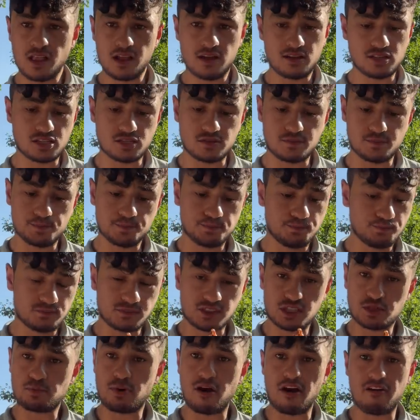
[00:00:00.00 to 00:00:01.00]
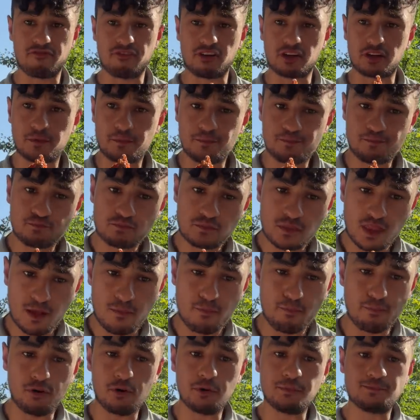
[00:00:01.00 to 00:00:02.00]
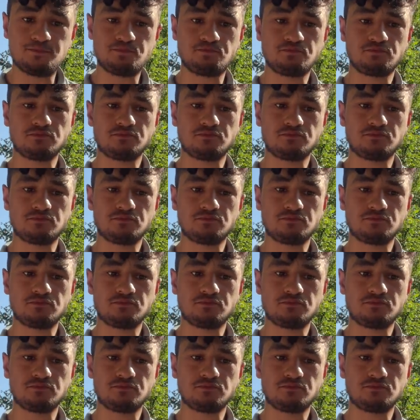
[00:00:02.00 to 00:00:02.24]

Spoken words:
It's perfect. But